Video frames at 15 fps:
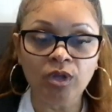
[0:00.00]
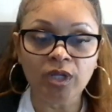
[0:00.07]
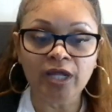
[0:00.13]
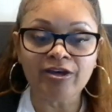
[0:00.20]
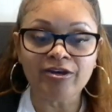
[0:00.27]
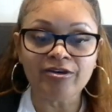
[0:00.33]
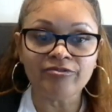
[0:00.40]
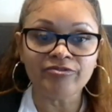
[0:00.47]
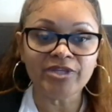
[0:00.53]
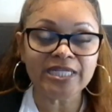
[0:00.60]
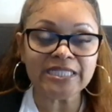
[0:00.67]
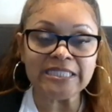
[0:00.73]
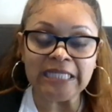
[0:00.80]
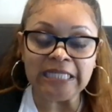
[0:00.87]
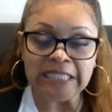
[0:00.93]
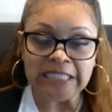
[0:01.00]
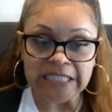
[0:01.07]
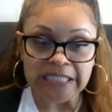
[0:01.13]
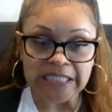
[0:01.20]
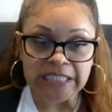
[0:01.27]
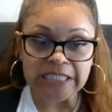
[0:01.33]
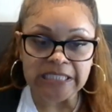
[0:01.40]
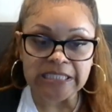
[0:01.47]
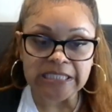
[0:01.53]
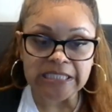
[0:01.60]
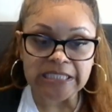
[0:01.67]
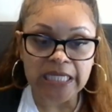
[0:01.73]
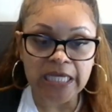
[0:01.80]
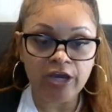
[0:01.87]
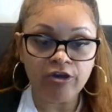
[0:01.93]
all of the
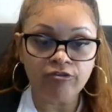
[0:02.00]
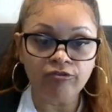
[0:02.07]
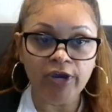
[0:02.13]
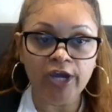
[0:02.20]
attendees,